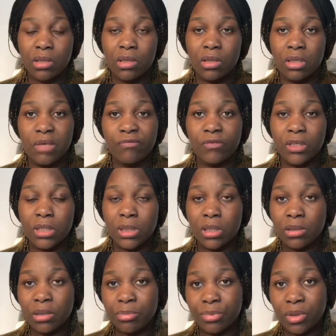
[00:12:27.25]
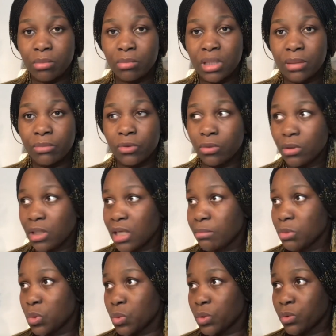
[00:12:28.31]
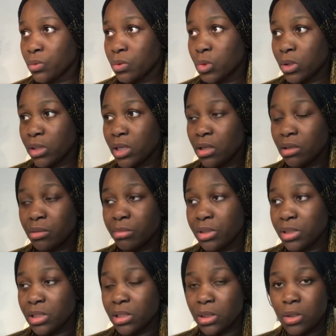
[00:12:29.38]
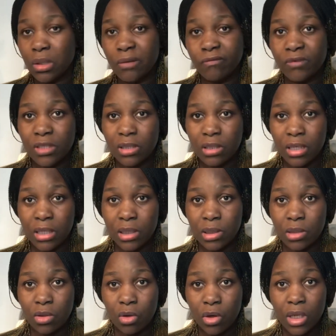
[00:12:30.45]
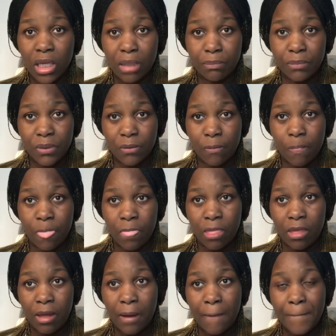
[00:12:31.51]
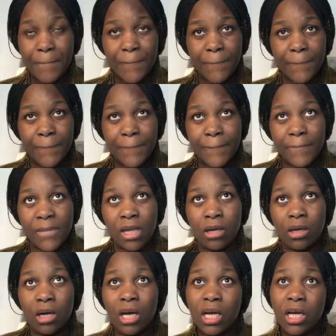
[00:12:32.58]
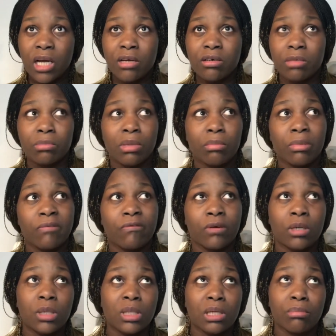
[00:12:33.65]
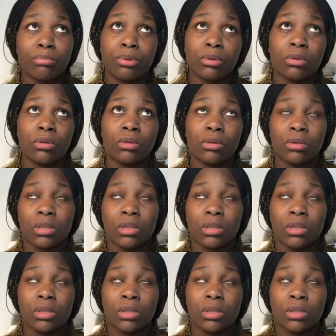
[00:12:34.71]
If there is any problem, you'll come to an agreement and solve it as grown-ups. Yeah? I can remember, for example,